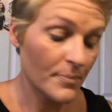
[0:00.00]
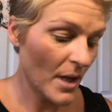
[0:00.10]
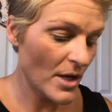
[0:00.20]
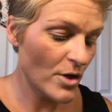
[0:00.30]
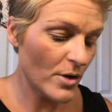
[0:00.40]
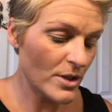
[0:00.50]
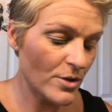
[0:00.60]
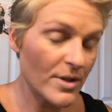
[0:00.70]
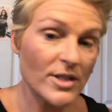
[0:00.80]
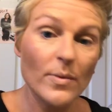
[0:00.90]
And you could do
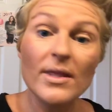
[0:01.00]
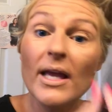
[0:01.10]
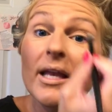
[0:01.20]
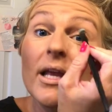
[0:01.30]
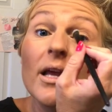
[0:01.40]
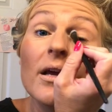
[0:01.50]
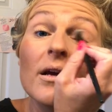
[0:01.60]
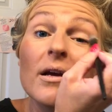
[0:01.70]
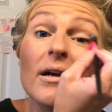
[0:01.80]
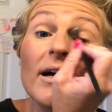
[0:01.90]
this with any
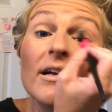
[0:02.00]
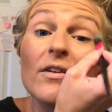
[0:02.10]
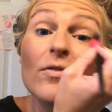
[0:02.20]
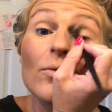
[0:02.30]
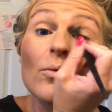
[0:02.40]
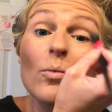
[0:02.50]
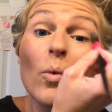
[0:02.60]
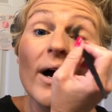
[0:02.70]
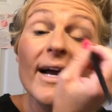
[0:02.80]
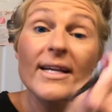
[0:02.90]
kind of
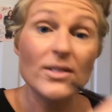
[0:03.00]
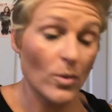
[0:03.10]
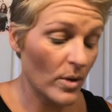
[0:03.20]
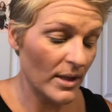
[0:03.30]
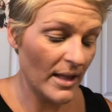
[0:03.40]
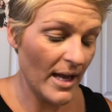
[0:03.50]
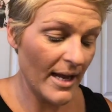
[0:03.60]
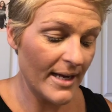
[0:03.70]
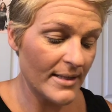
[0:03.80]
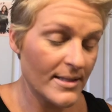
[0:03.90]
white or
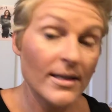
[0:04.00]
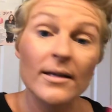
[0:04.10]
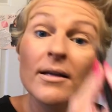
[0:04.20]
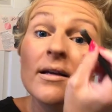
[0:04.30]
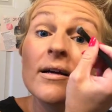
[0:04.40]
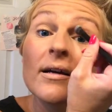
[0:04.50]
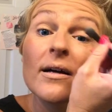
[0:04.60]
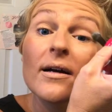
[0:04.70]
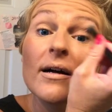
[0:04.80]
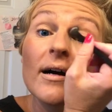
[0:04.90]
light
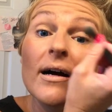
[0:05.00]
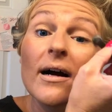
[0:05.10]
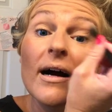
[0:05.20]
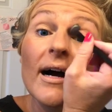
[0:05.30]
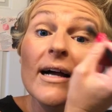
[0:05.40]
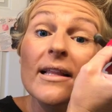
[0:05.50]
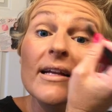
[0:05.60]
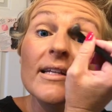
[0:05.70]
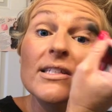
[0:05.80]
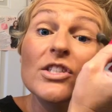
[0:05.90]

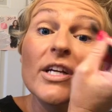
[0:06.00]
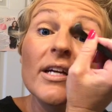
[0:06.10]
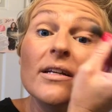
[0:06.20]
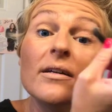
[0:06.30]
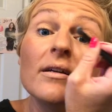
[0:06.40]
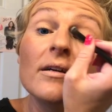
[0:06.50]
highlighting shade.